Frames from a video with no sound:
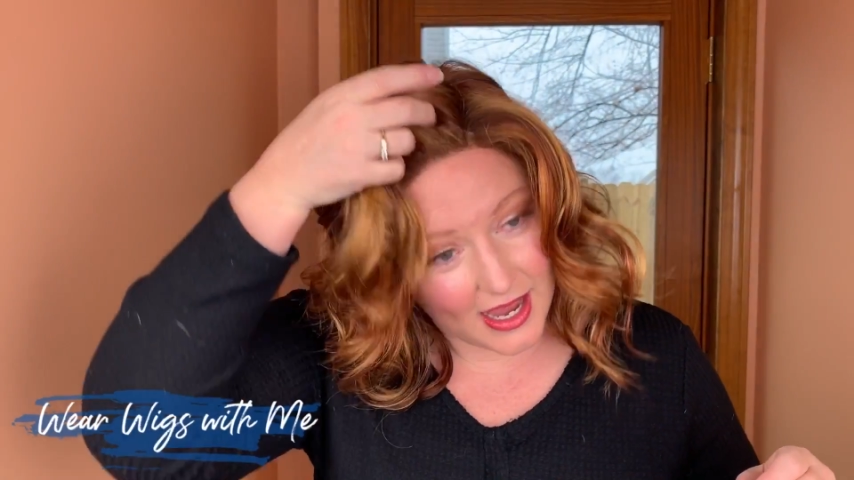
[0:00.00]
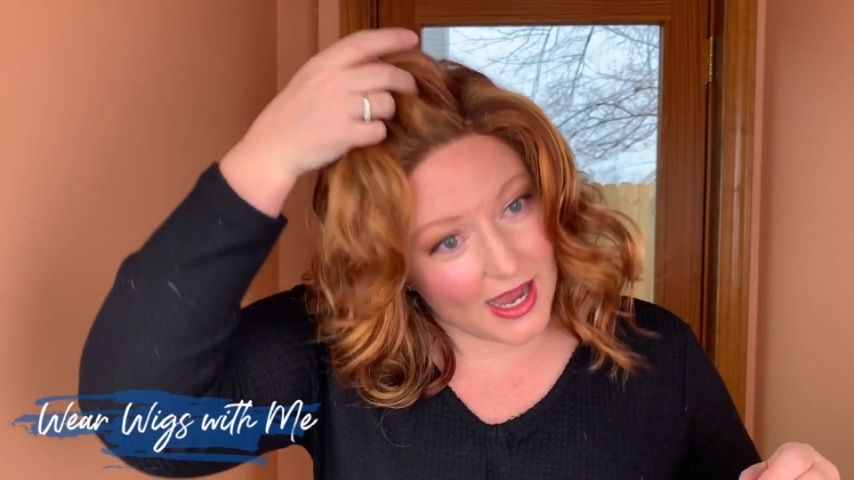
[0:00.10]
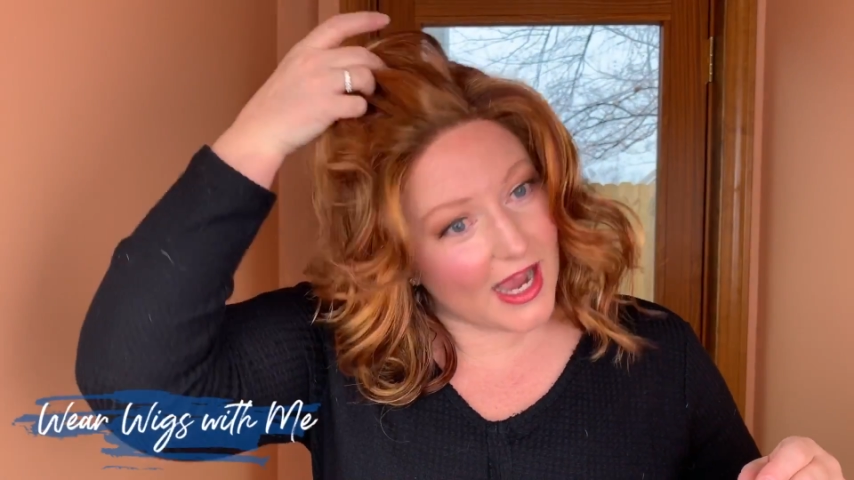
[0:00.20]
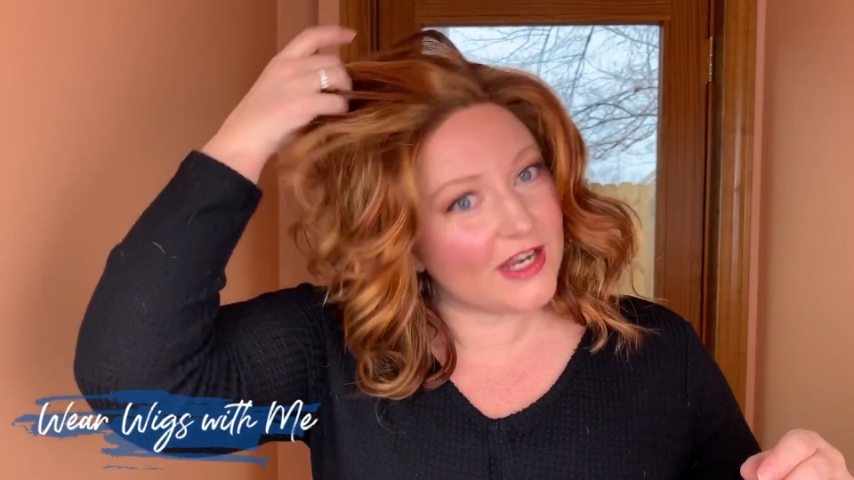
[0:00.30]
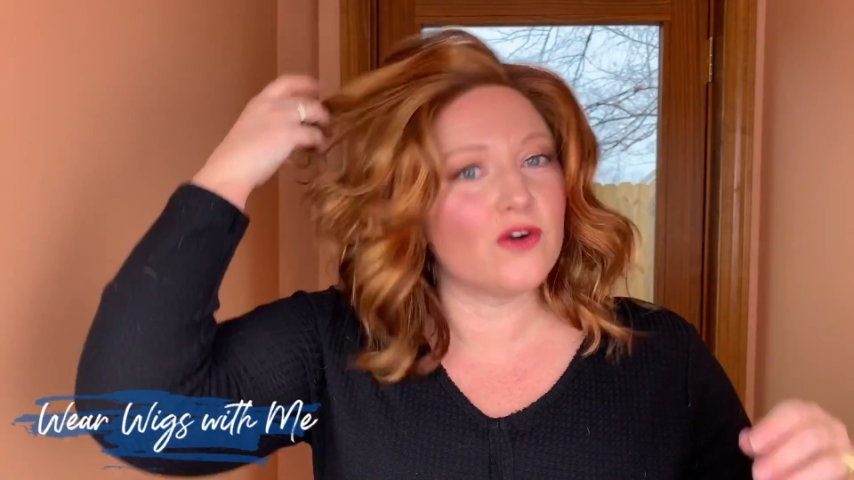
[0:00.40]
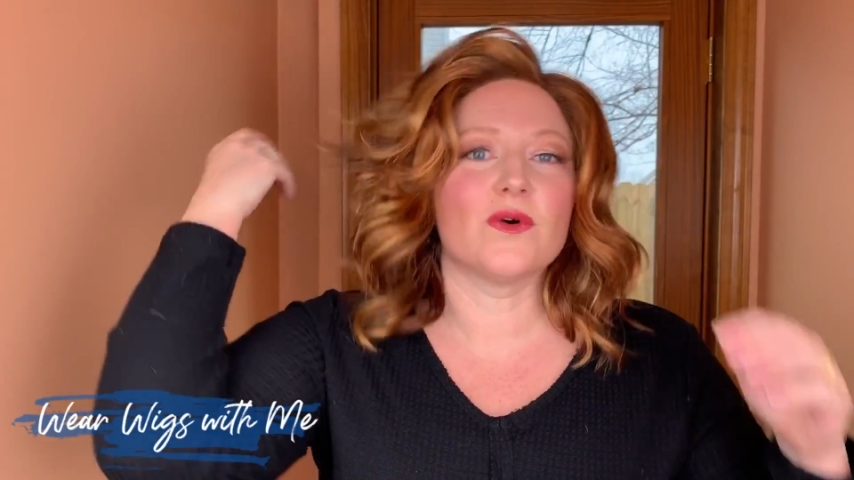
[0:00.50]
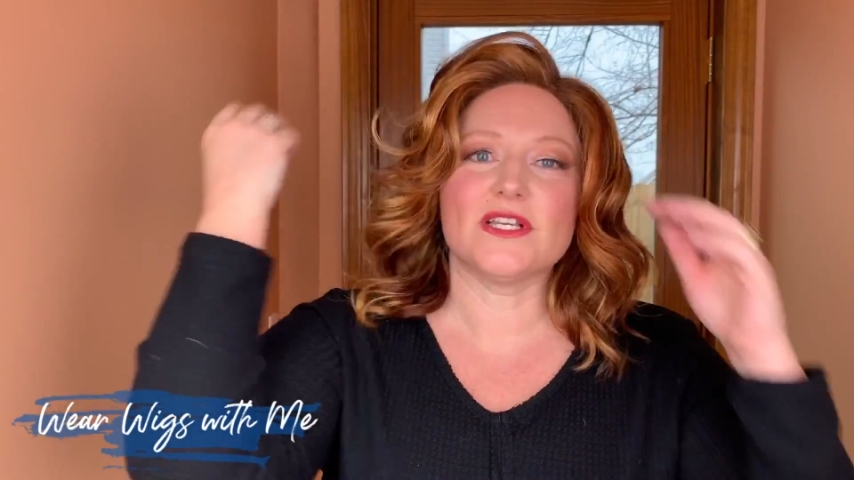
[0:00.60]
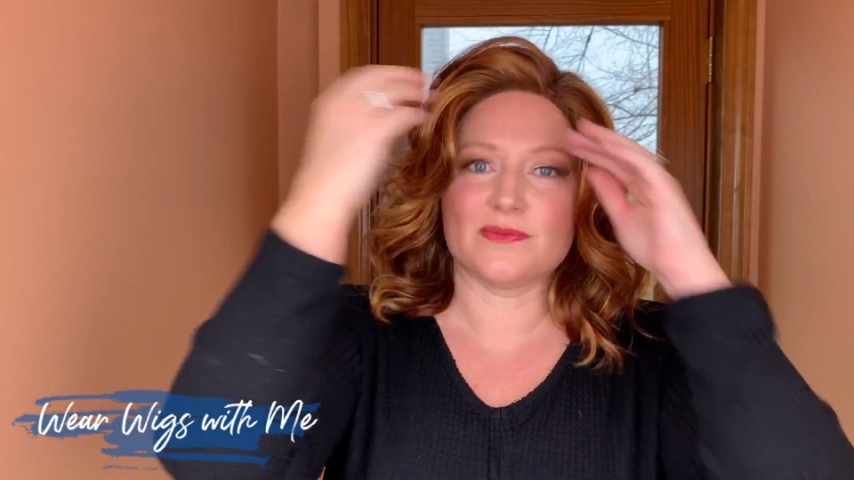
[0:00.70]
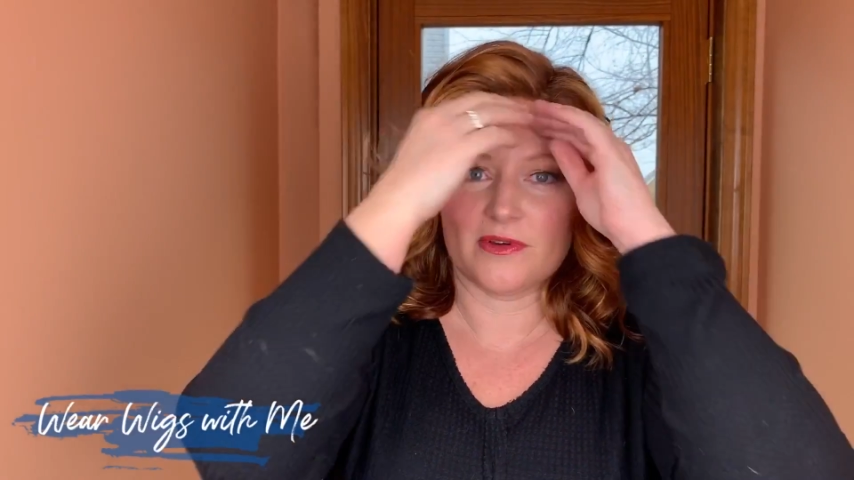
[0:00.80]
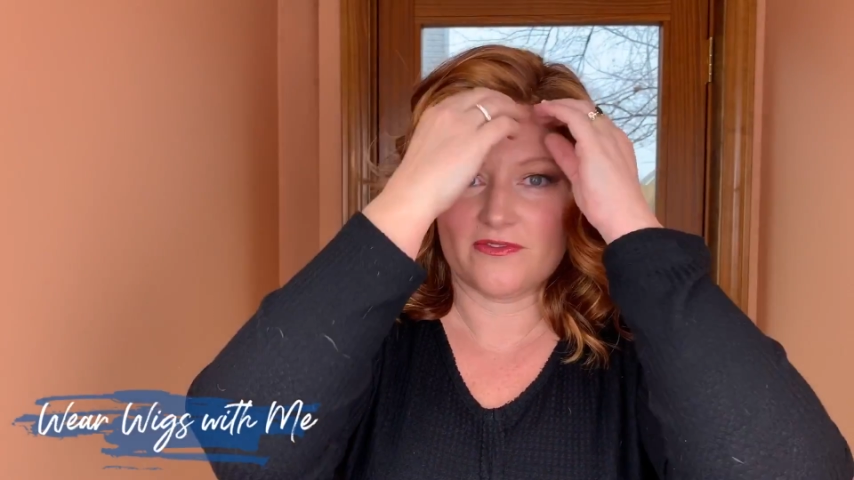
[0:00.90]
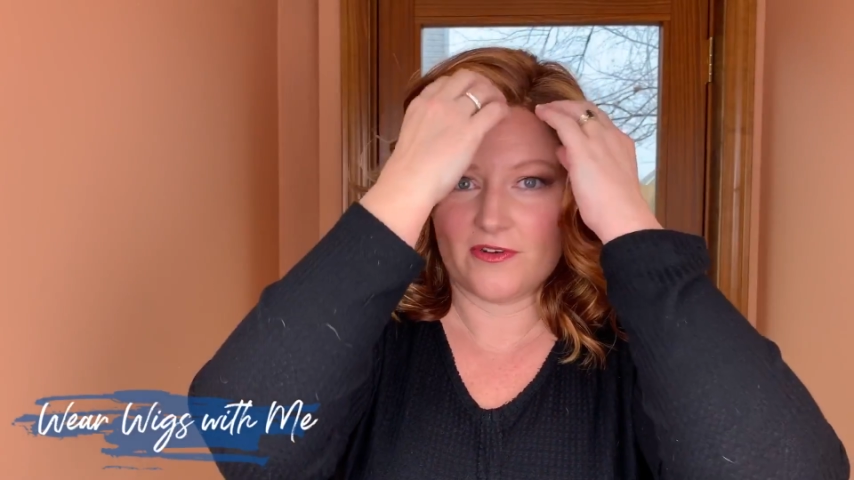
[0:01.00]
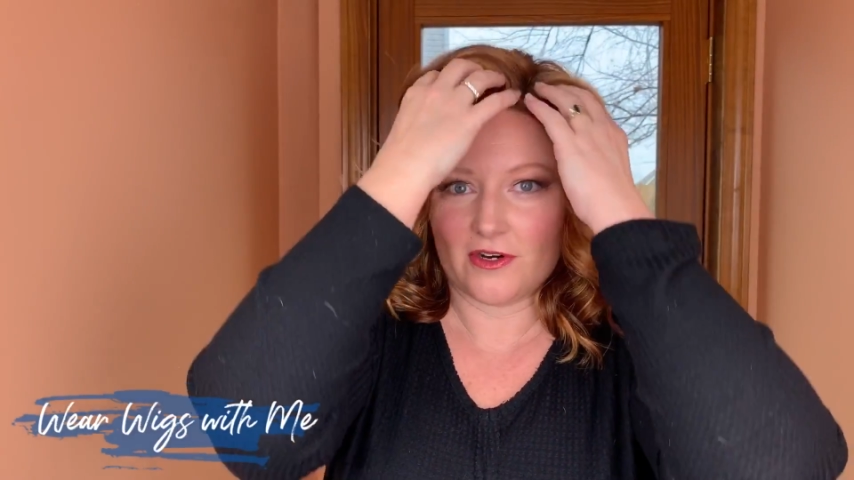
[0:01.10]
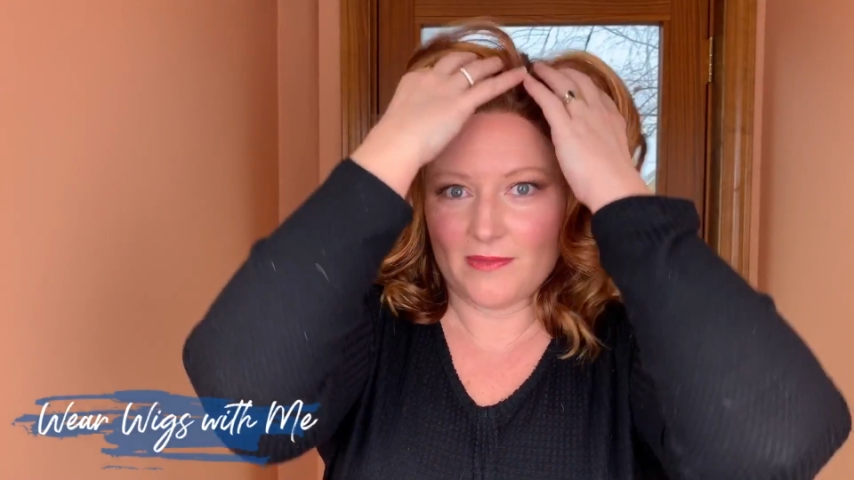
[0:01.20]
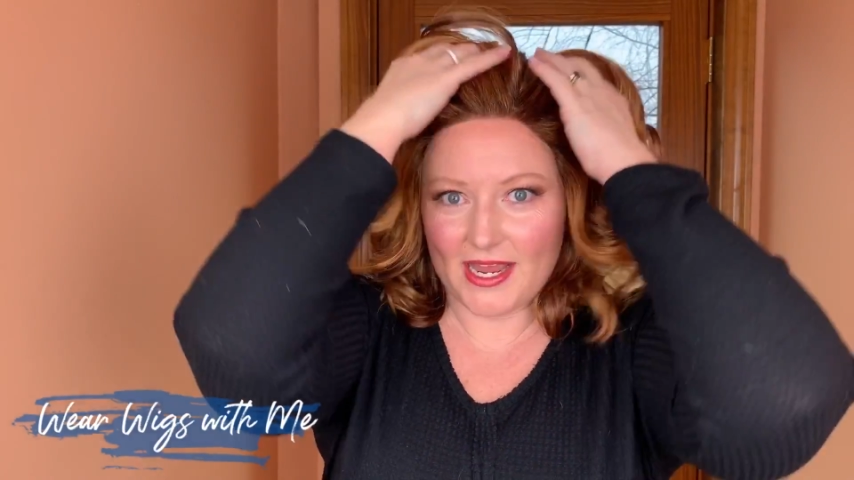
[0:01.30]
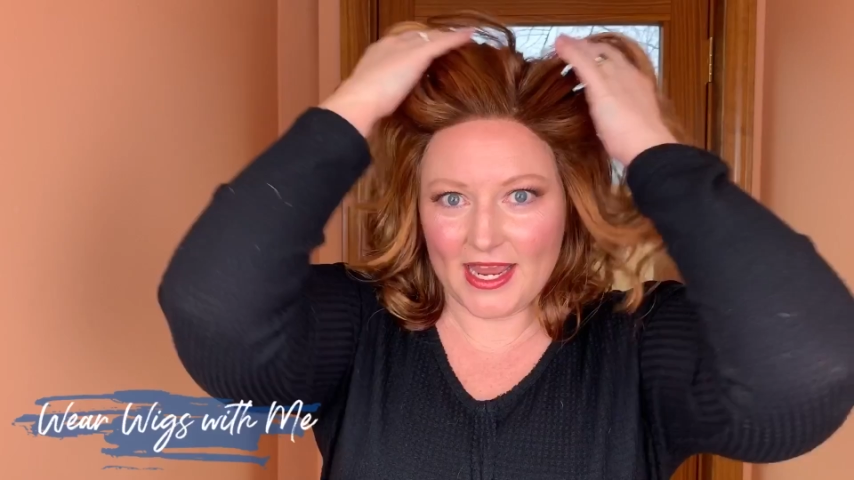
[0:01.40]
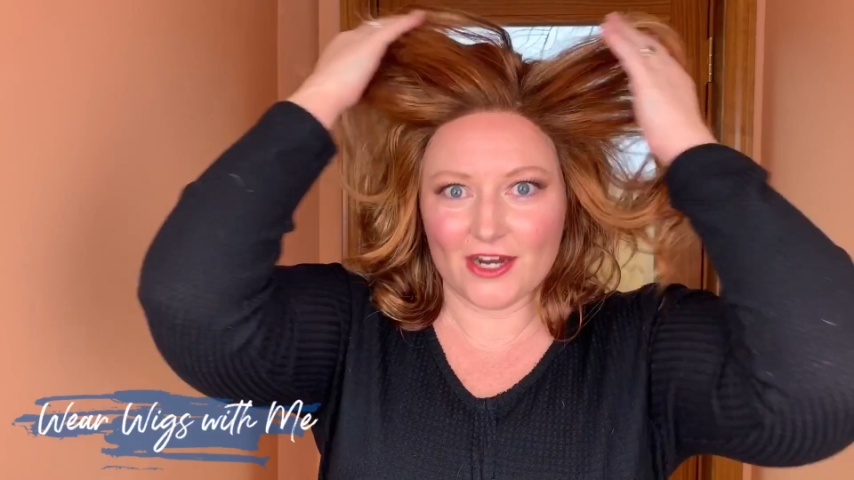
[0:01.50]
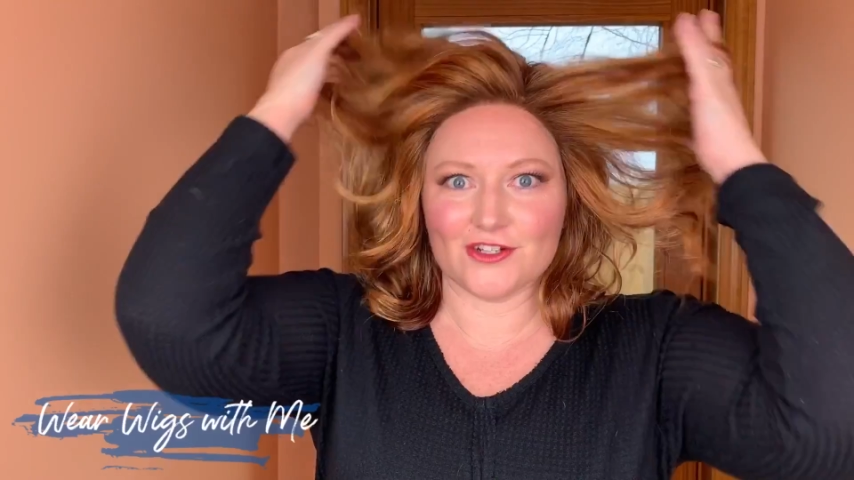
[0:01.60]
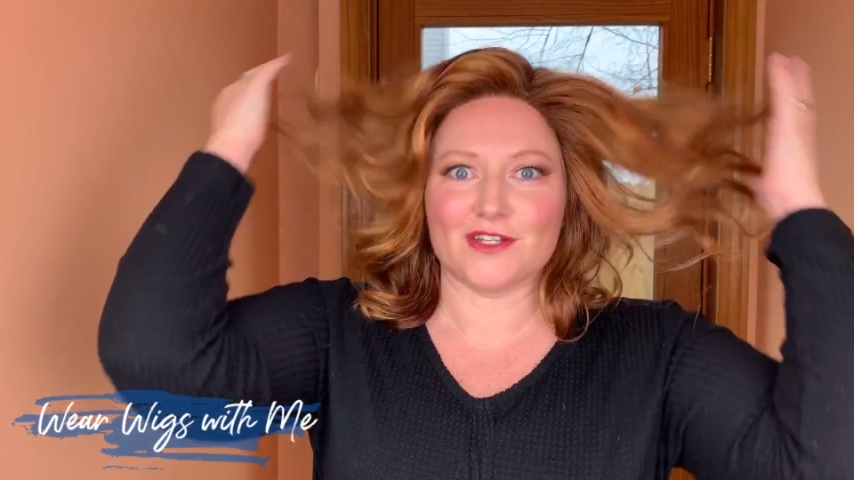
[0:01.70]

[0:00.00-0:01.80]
I always prefer my hair